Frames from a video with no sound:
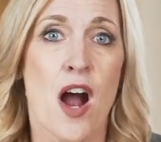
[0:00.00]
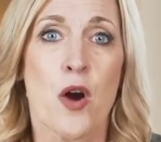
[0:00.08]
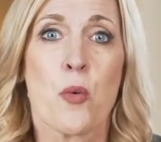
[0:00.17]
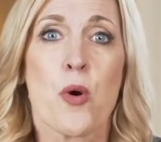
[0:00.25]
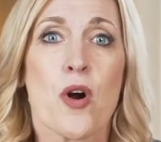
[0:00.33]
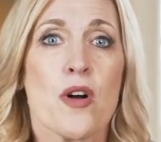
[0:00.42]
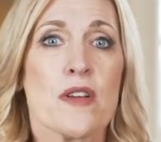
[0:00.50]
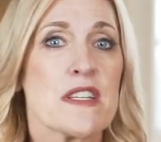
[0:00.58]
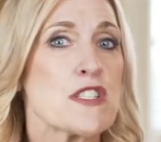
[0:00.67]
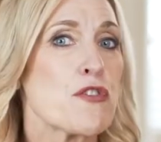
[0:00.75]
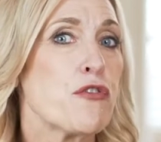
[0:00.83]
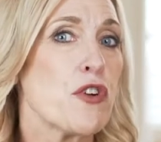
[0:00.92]
Our world
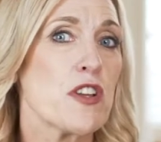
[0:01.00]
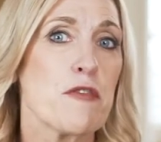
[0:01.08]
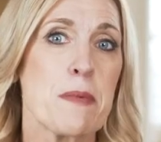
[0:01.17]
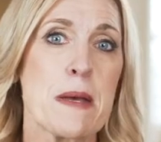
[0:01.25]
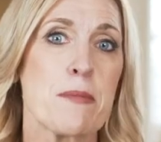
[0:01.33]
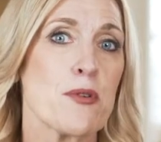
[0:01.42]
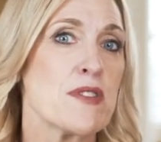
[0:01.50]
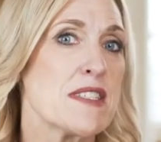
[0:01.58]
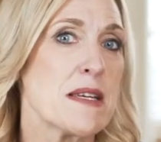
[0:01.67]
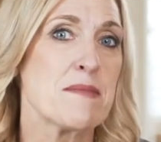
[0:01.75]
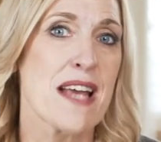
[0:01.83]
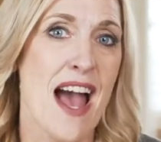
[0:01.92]
is full of people who
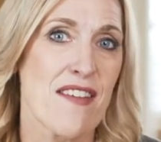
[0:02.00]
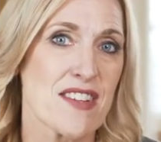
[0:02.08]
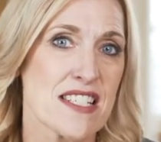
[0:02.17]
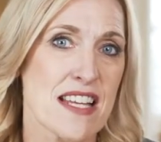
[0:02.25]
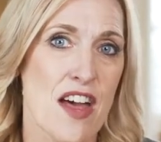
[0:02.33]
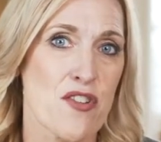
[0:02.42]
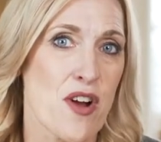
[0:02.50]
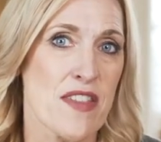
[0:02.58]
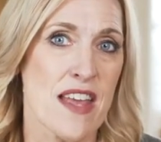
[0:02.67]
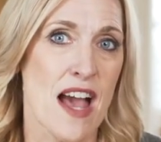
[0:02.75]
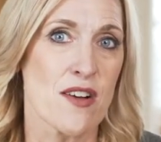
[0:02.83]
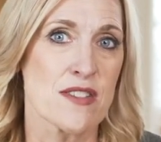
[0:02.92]
seem to have it together on
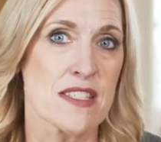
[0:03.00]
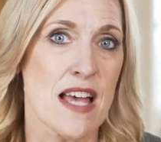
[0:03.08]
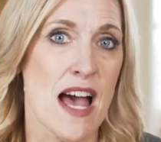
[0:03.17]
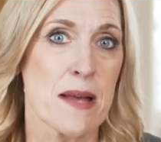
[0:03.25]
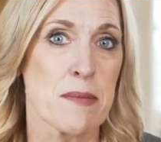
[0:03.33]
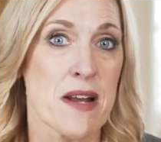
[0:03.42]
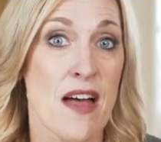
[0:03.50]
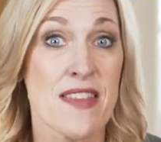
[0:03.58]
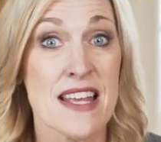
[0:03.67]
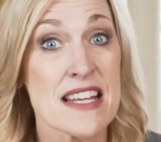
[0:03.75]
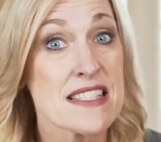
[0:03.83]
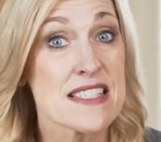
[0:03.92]
the outside, but on
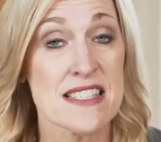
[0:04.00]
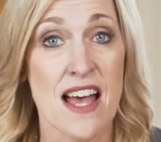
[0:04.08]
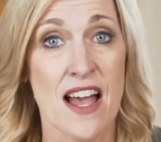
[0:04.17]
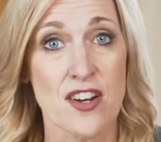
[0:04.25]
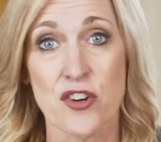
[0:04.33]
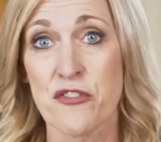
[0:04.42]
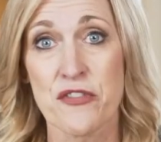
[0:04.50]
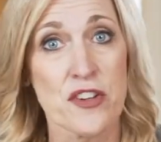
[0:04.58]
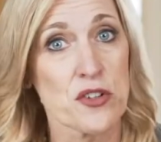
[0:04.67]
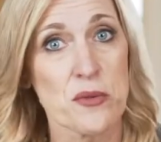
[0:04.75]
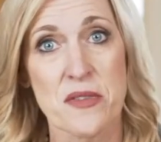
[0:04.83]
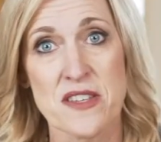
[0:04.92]
the inside are
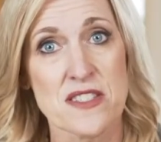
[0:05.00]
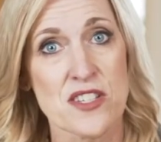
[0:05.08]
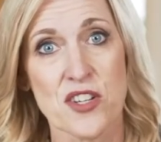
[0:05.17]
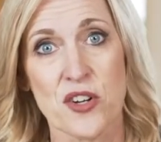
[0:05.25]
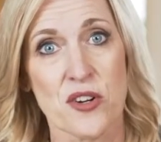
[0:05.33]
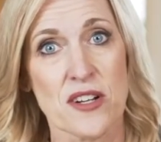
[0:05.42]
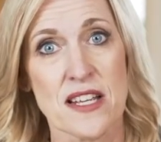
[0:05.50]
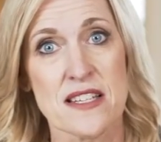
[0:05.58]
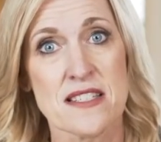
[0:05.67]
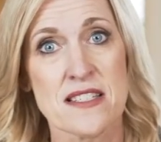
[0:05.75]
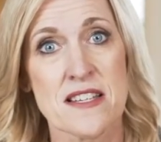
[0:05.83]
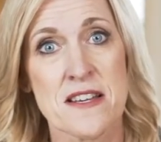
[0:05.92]
filled with
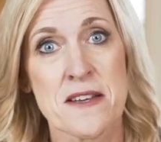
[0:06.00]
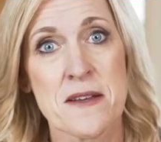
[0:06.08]
insecurities.